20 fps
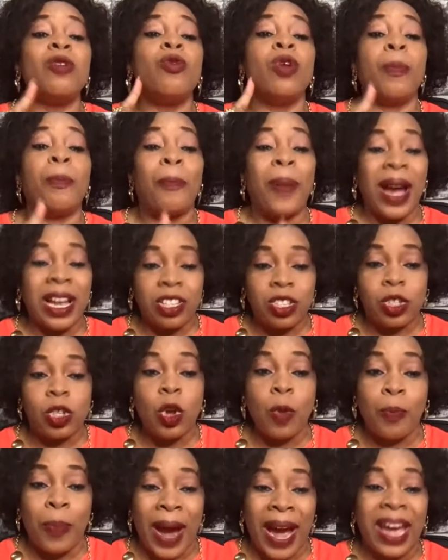will pass
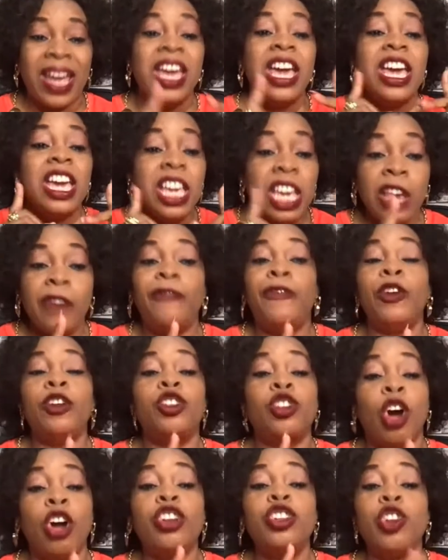you by if you
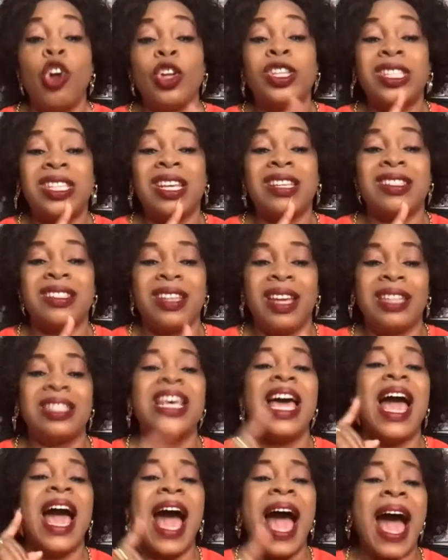don't notice it
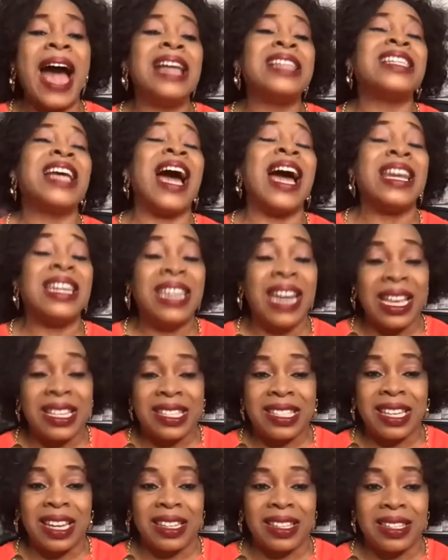and
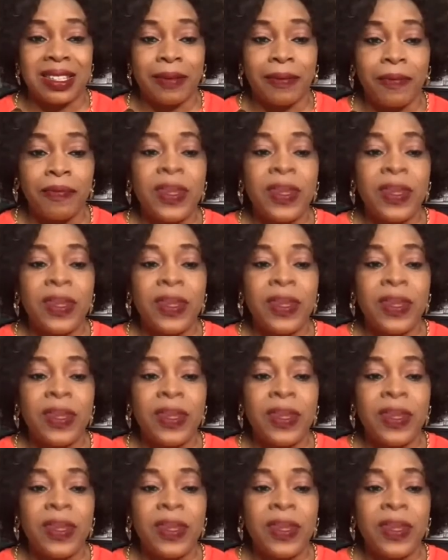harness it.